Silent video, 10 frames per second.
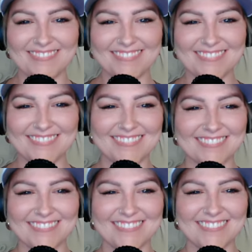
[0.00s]

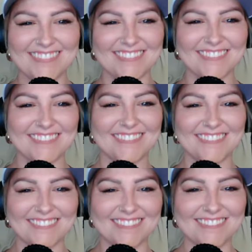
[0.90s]

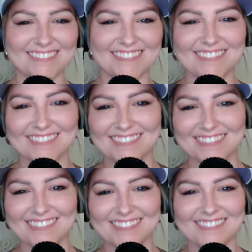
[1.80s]

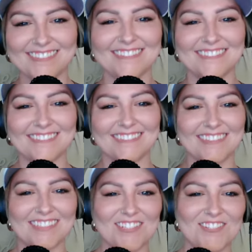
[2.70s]

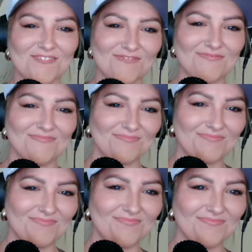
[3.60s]

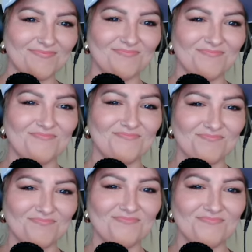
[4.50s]

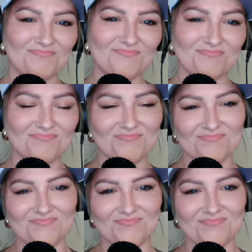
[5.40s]

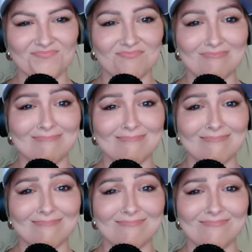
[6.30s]

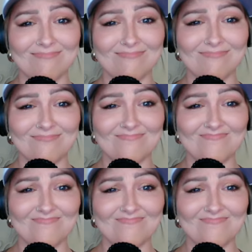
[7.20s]
No words are spoken by the person on screen.